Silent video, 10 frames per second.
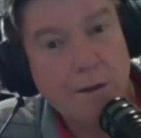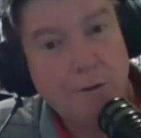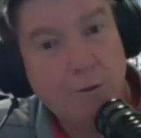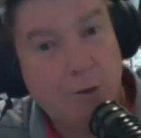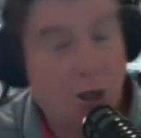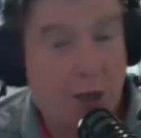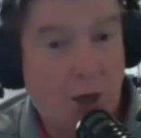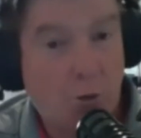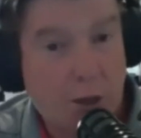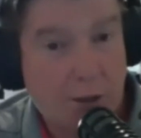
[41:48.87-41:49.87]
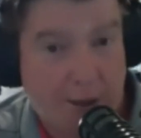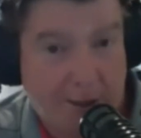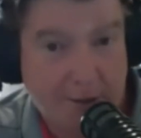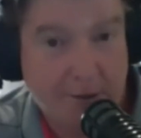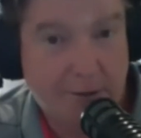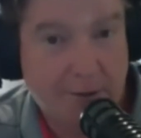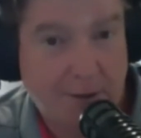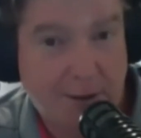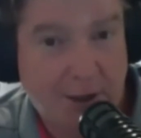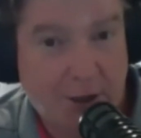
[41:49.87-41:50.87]
who Johnny Quigley is,
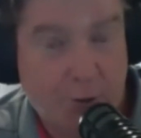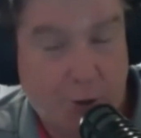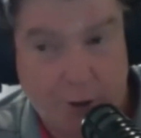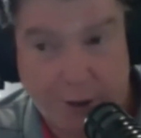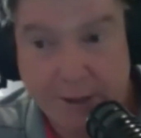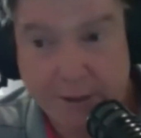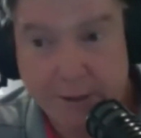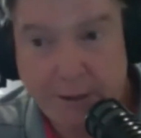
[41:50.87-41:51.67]
and all this.